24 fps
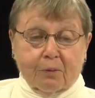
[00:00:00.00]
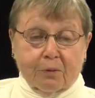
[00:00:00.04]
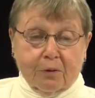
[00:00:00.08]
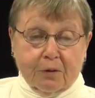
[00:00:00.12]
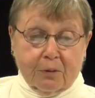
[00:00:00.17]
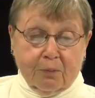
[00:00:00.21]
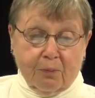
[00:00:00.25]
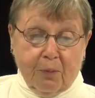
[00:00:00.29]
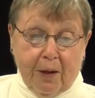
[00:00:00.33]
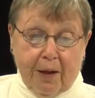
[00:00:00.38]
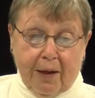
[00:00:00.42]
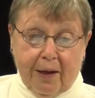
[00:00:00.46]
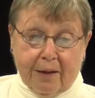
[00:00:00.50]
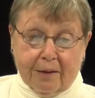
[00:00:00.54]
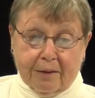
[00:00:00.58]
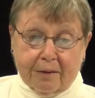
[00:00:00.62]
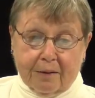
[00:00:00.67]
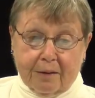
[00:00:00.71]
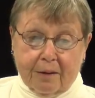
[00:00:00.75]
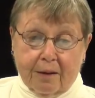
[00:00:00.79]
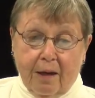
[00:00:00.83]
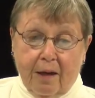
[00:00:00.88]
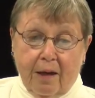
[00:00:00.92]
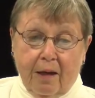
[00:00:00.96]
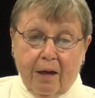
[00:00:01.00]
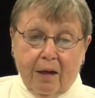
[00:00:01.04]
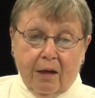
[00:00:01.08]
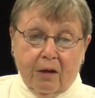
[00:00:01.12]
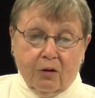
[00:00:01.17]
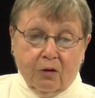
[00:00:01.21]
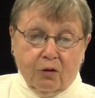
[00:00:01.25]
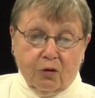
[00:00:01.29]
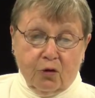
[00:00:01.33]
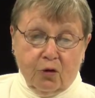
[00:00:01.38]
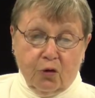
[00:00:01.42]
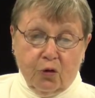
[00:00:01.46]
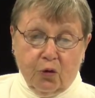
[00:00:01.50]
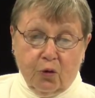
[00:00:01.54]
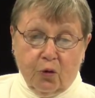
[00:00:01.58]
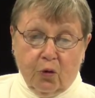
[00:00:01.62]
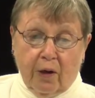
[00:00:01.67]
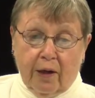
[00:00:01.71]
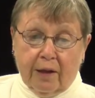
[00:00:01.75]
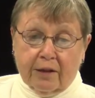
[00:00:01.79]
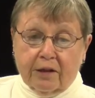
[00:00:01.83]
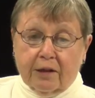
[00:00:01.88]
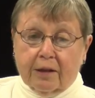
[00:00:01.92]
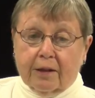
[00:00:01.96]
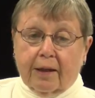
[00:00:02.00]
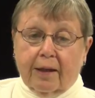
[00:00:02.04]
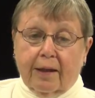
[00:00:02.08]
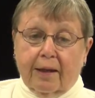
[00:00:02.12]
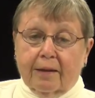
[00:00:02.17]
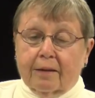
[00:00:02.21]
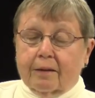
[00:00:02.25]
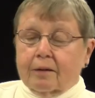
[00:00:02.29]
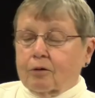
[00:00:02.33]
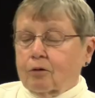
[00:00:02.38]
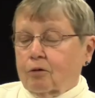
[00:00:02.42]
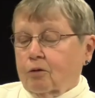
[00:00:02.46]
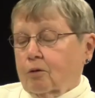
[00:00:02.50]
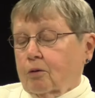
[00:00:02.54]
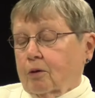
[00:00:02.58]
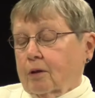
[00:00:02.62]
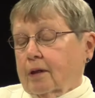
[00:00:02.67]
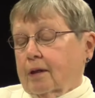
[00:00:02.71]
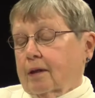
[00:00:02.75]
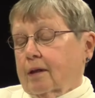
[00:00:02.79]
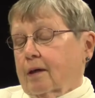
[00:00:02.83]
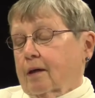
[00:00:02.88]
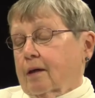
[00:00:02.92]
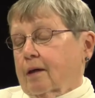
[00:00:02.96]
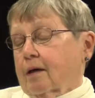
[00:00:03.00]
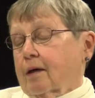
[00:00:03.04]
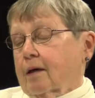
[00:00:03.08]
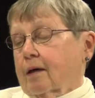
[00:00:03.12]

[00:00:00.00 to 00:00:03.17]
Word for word: was passed to educate the newly